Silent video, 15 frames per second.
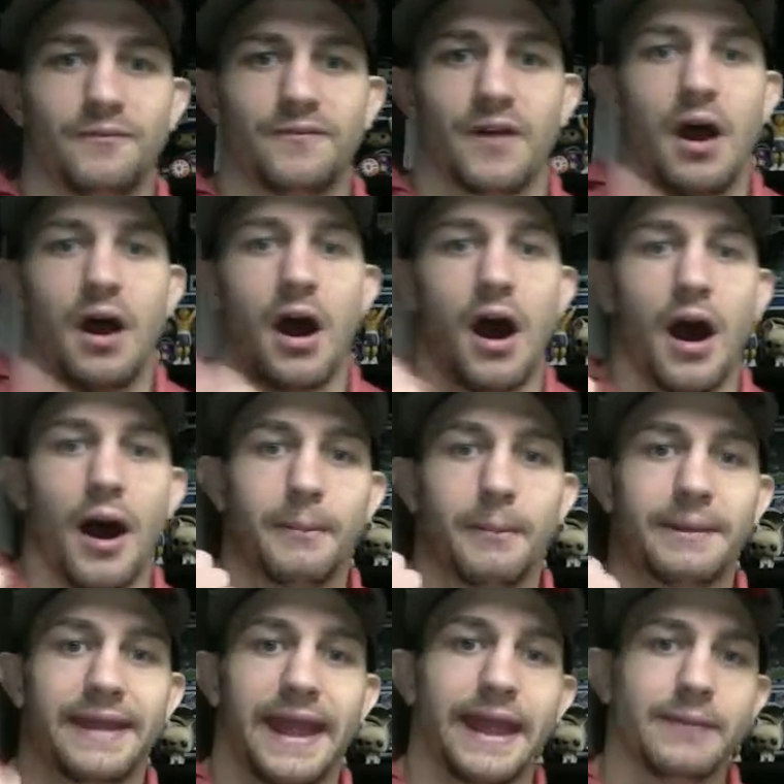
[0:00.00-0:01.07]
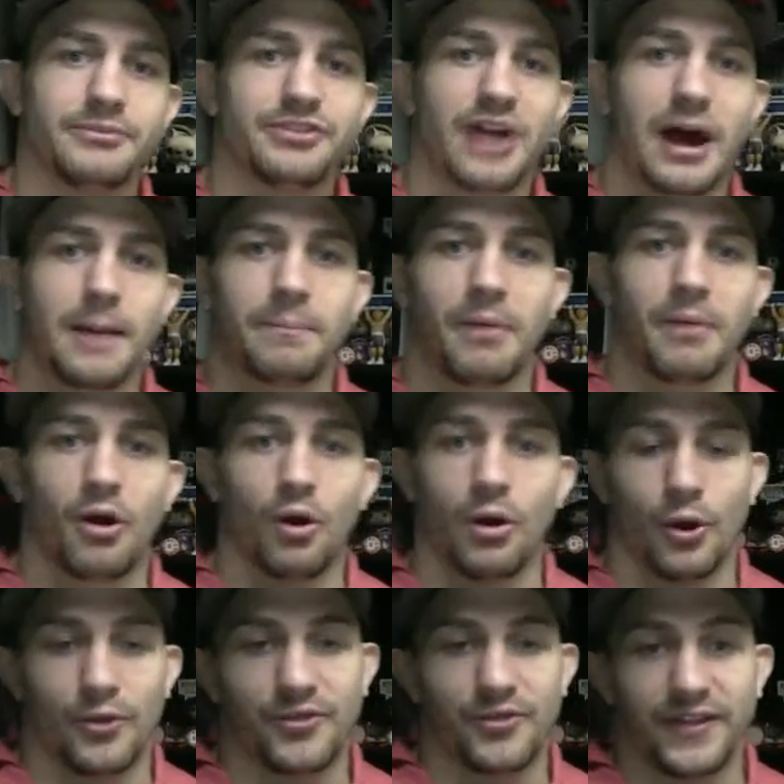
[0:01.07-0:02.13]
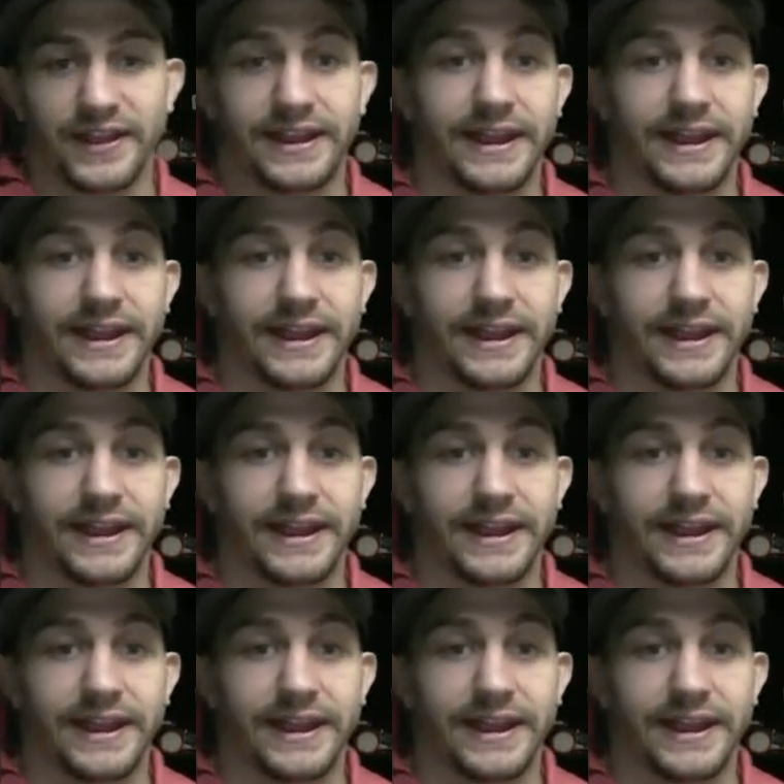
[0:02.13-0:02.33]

GameStop or Think Geek